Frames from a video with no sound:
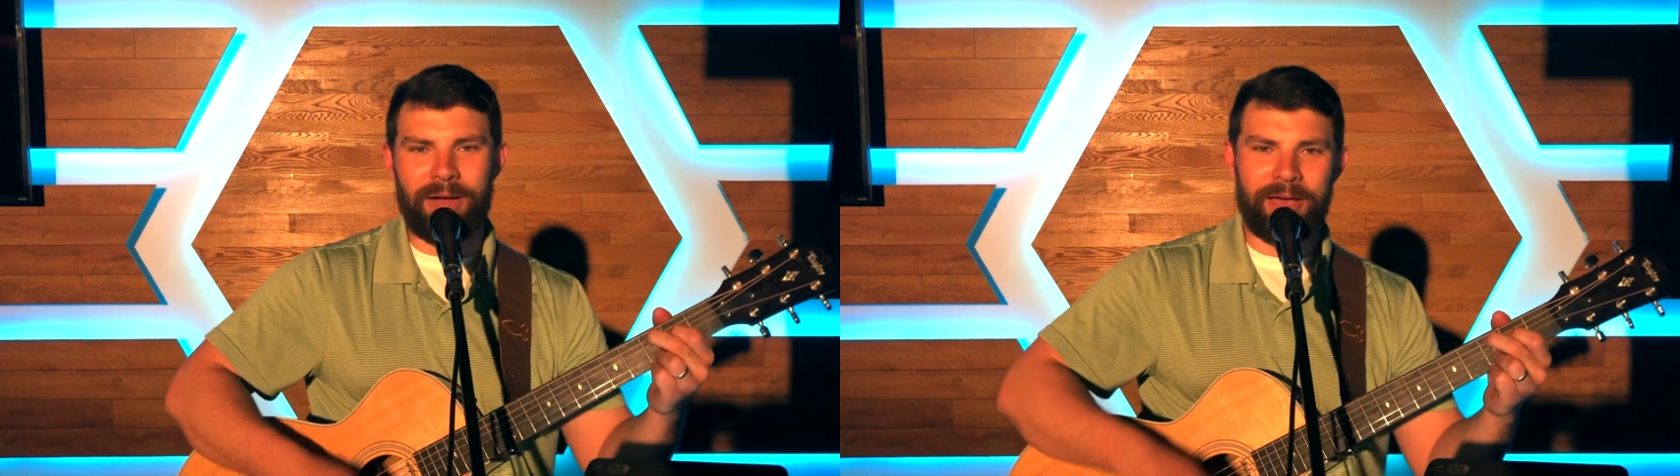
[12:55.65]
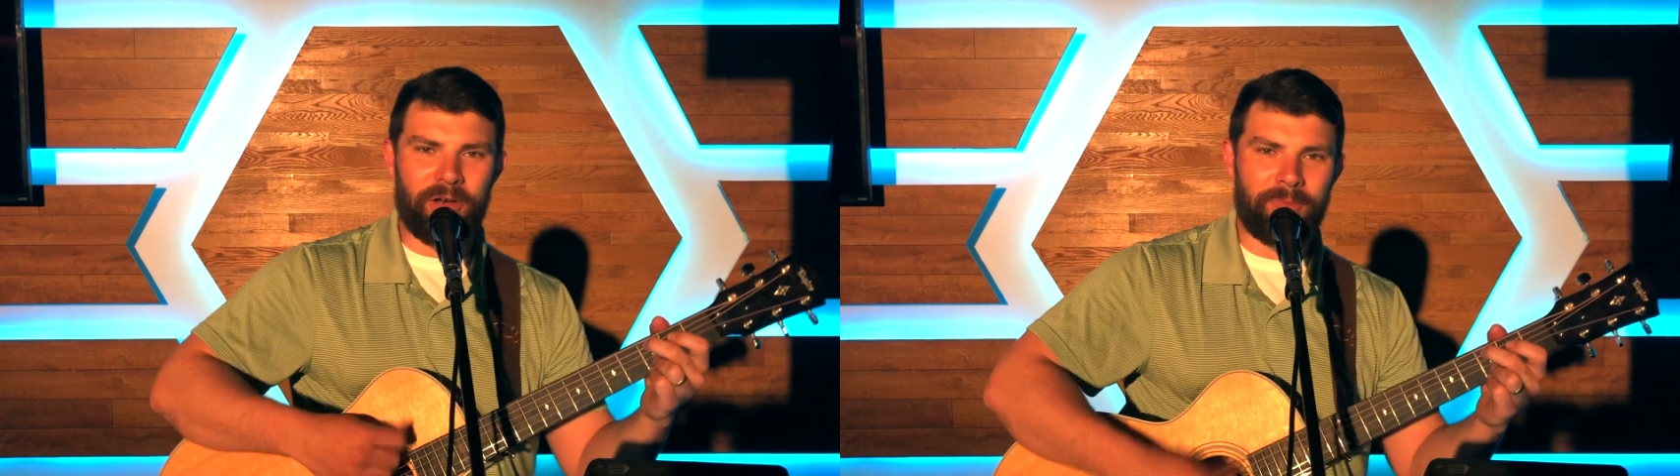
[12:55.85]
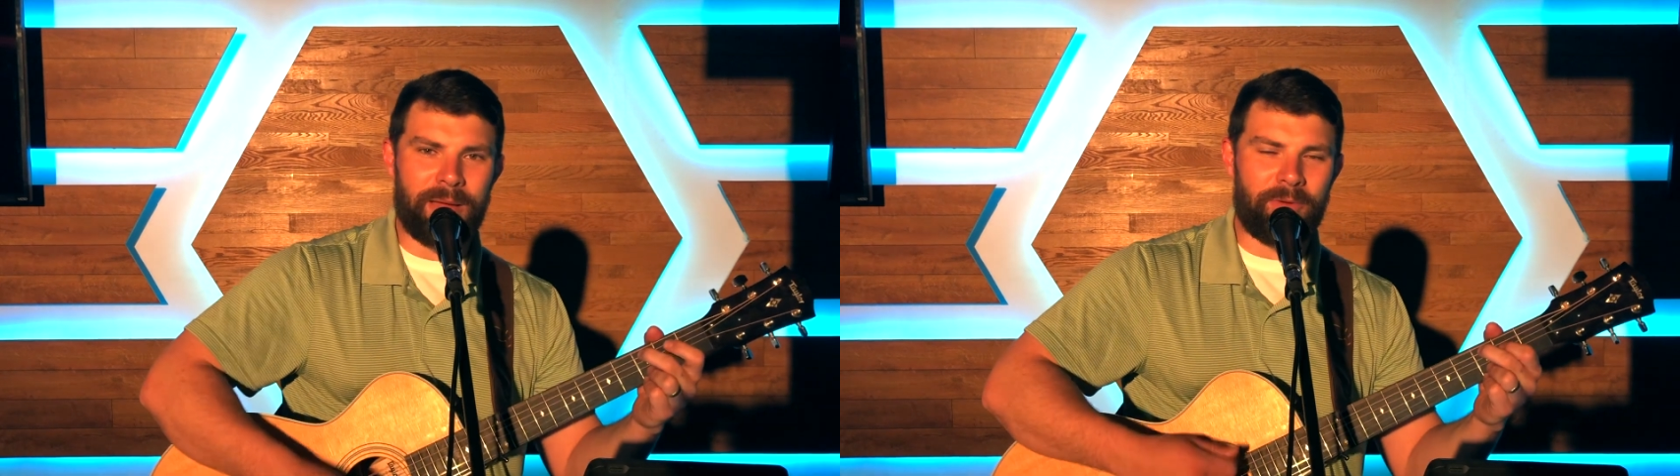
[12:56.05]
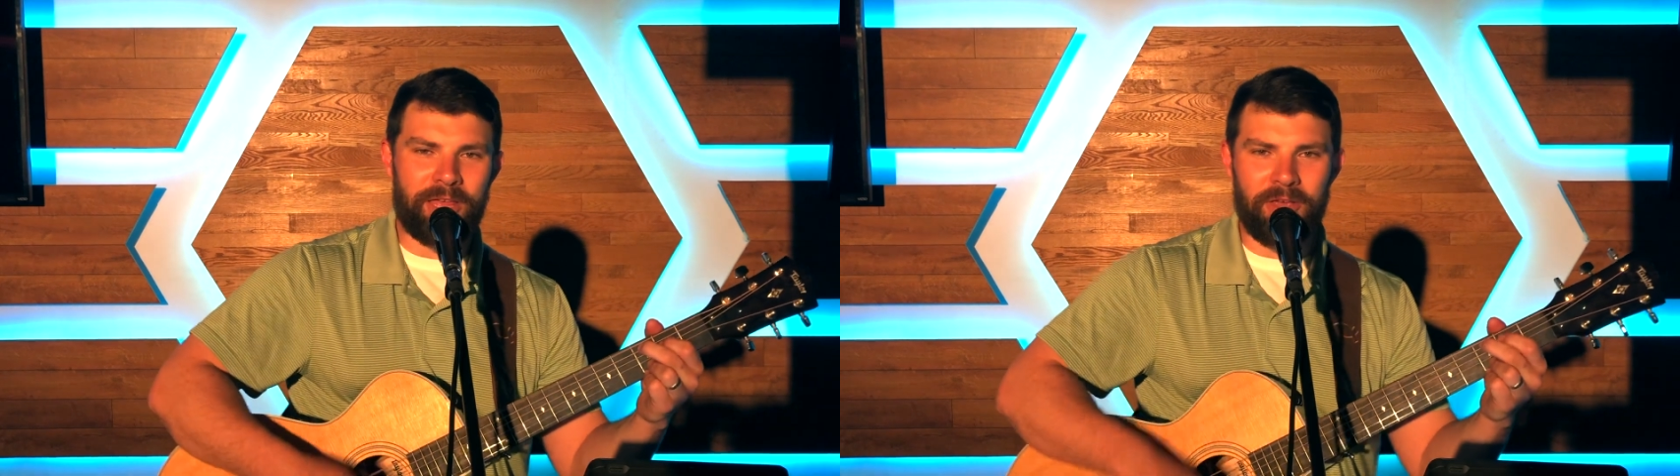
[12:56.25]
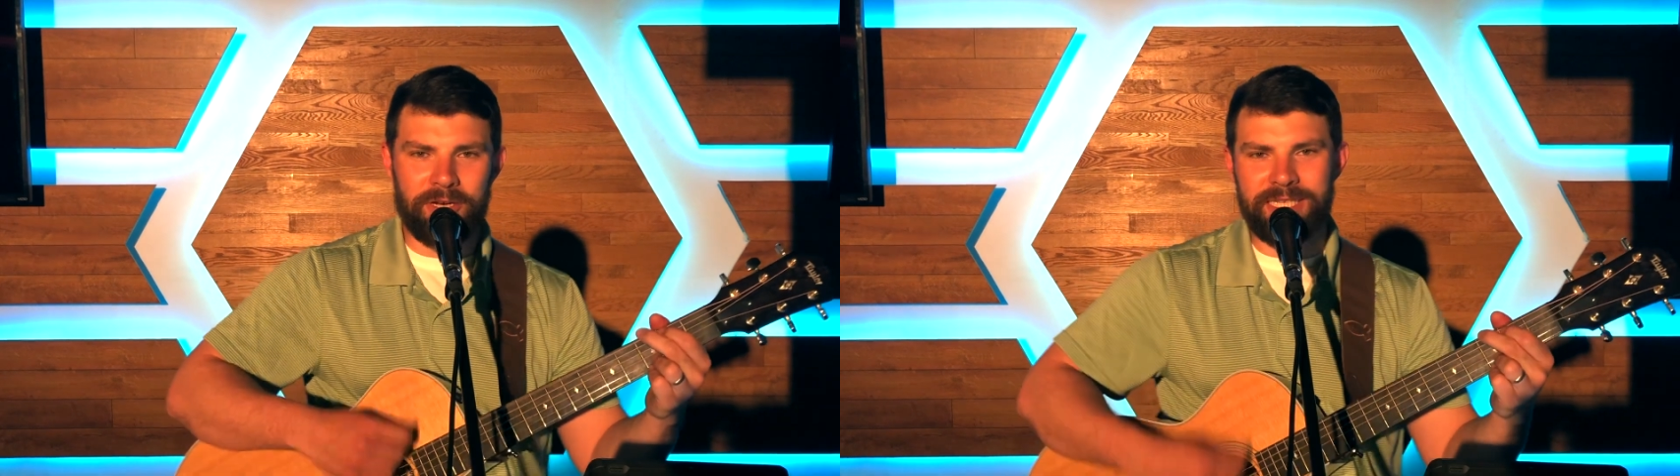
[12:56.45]
I want you to remember
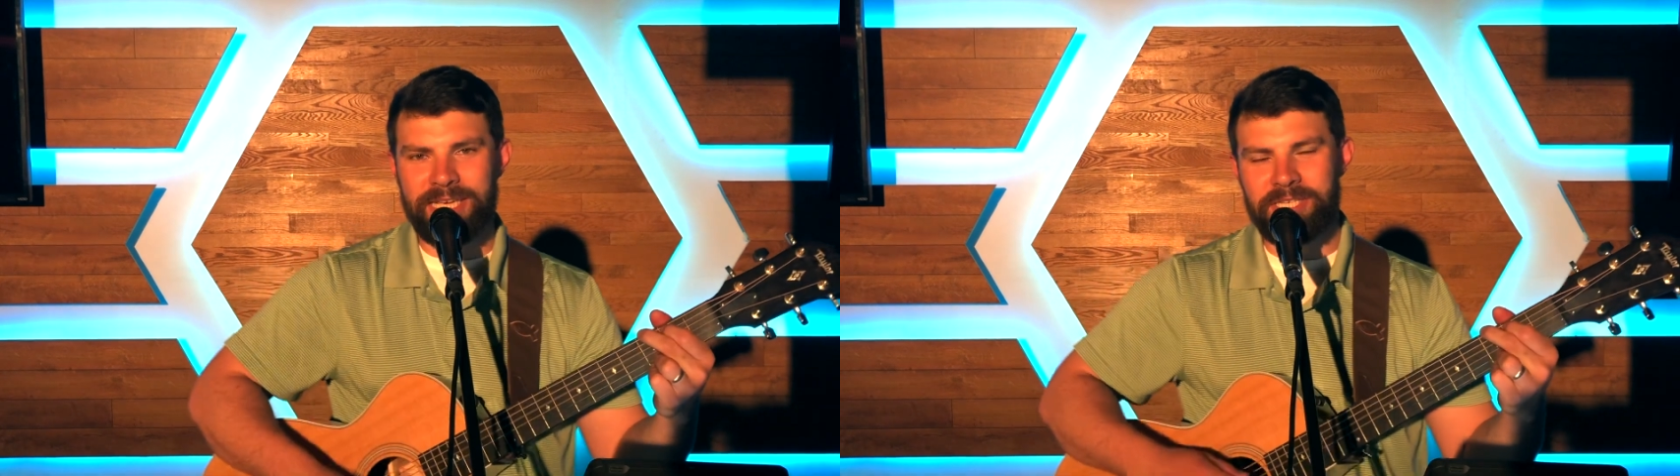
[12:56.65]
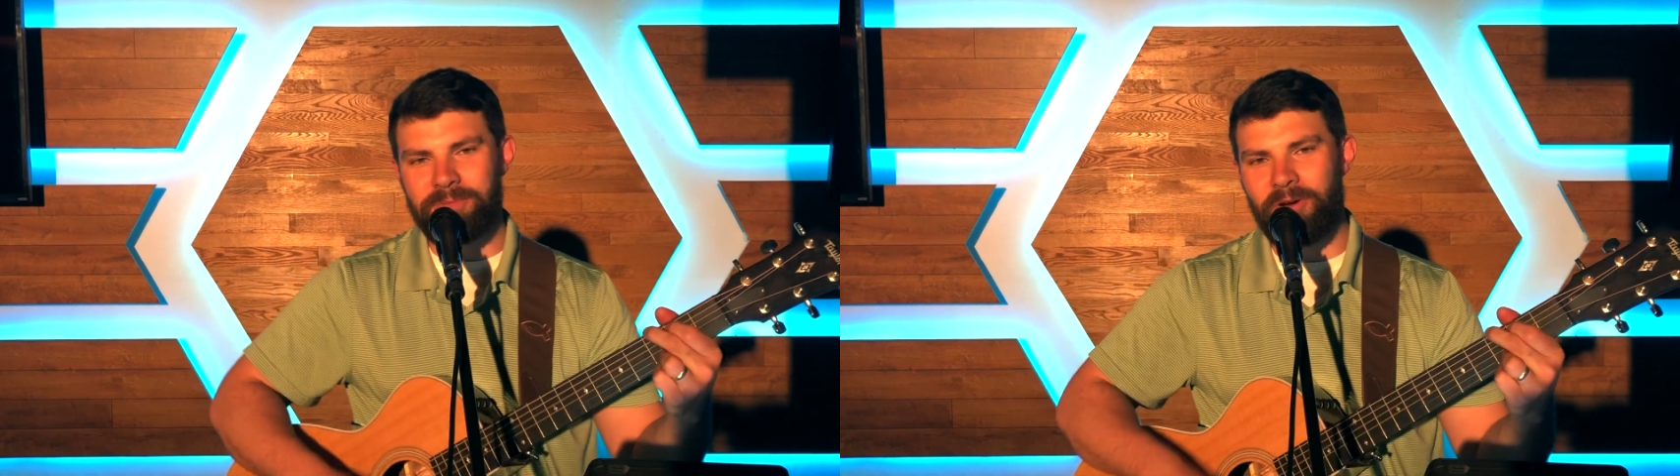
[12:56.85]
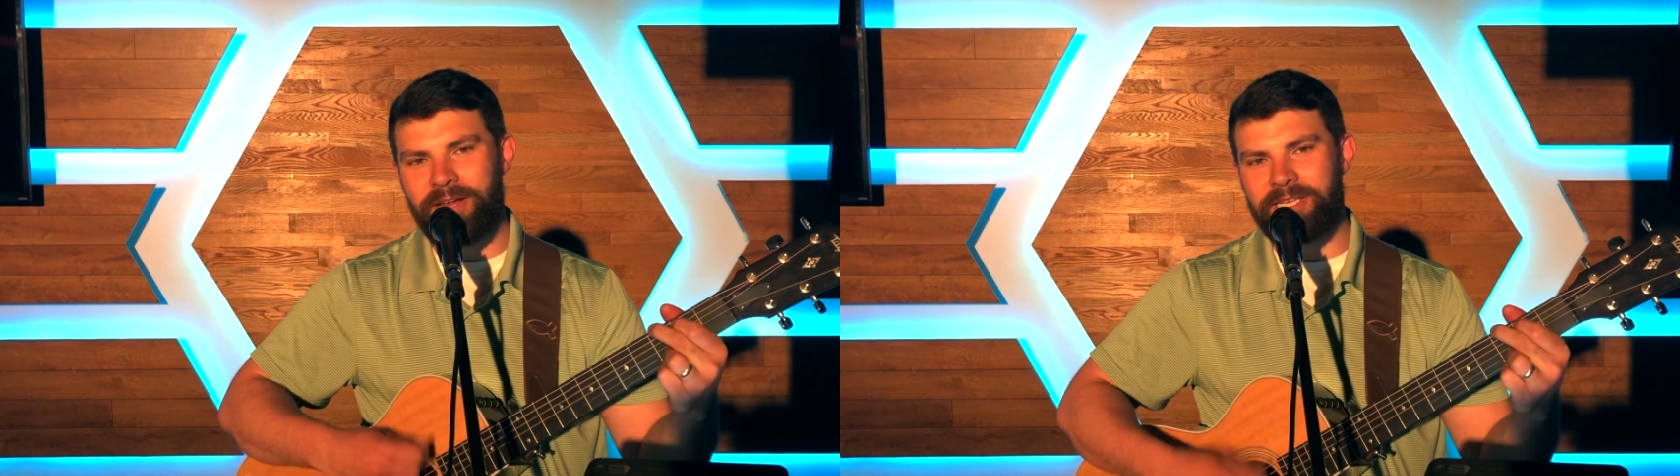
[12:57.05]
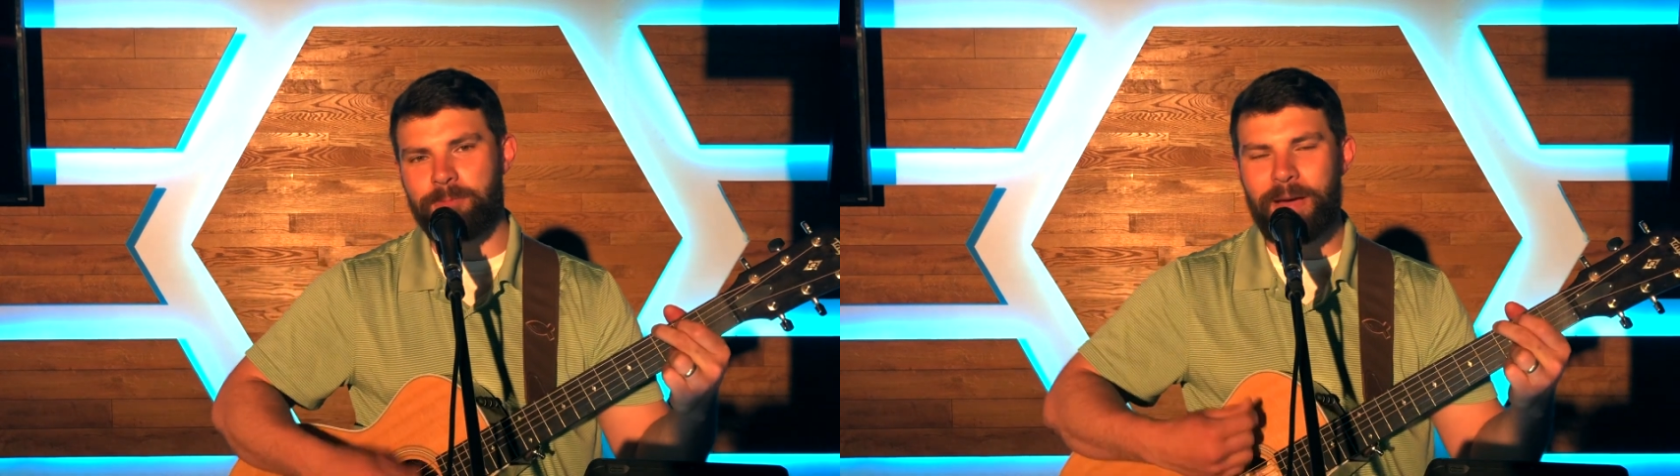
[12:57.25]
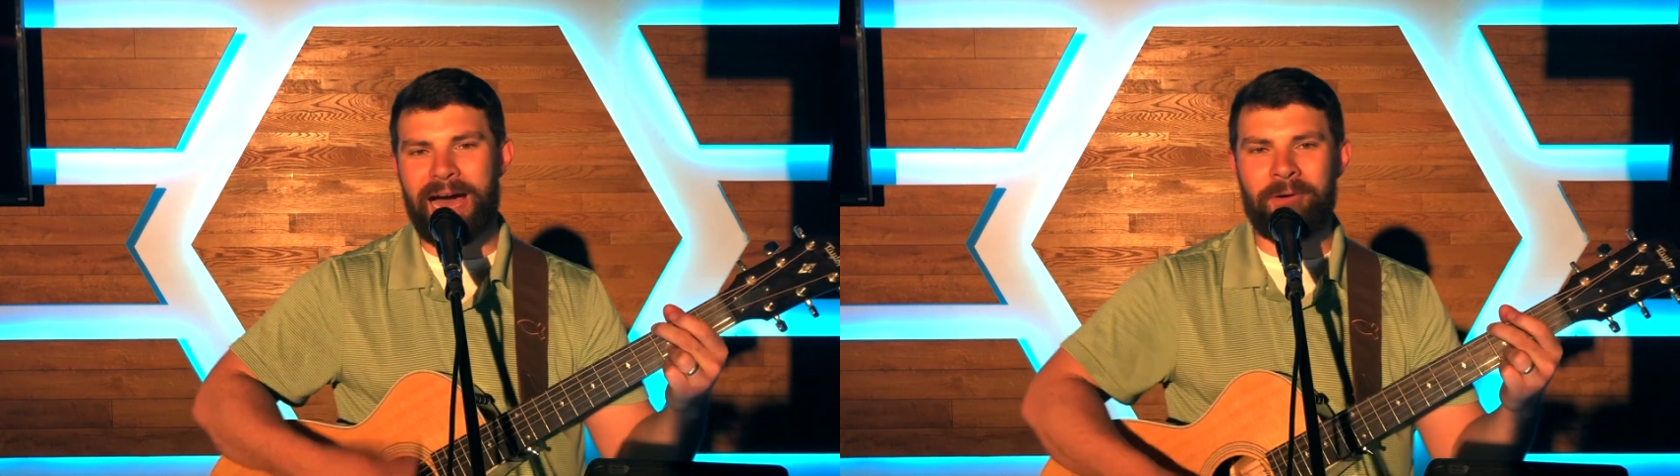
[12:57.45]
that your testimony is
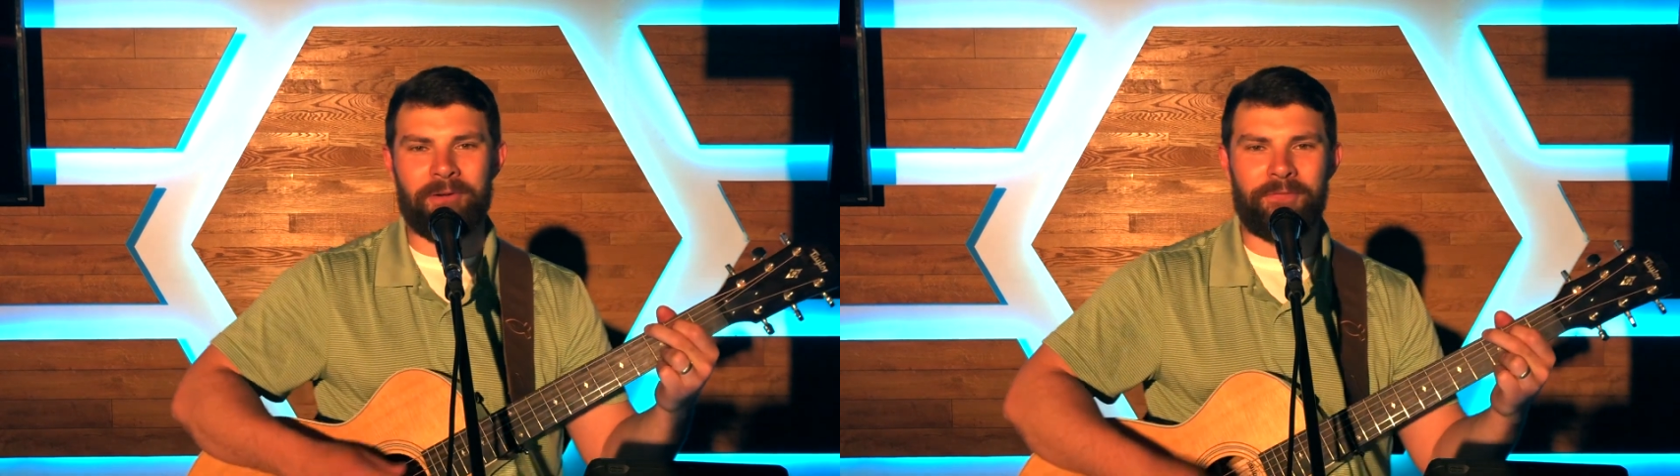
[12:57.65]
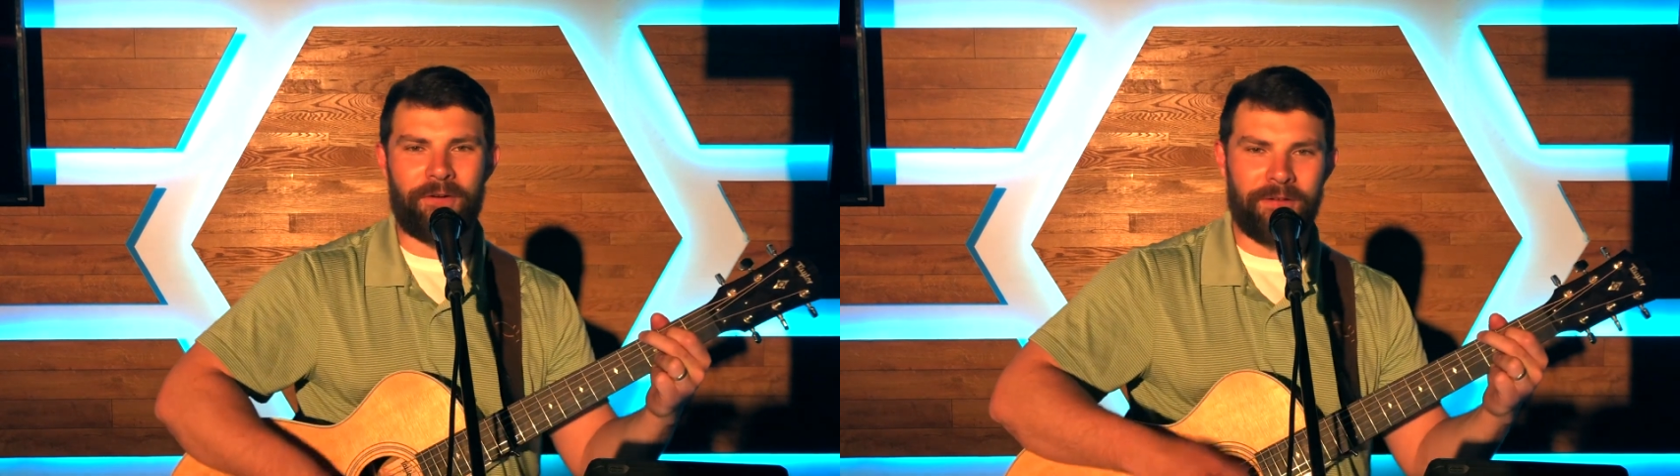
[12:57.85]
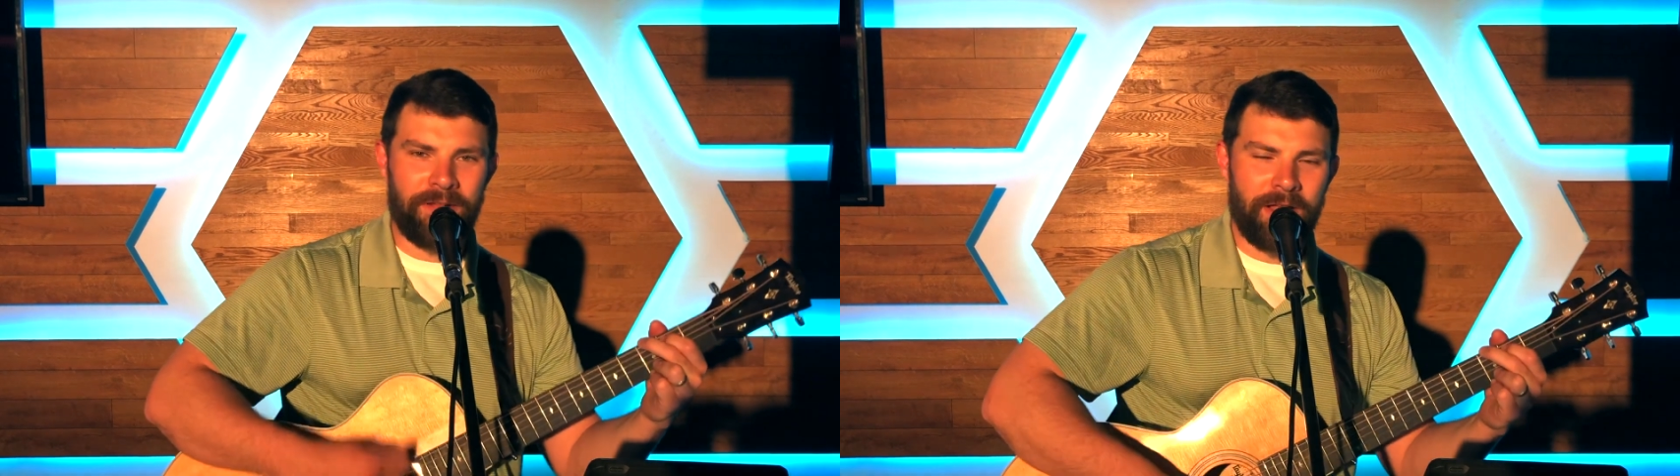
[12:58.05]
powerful.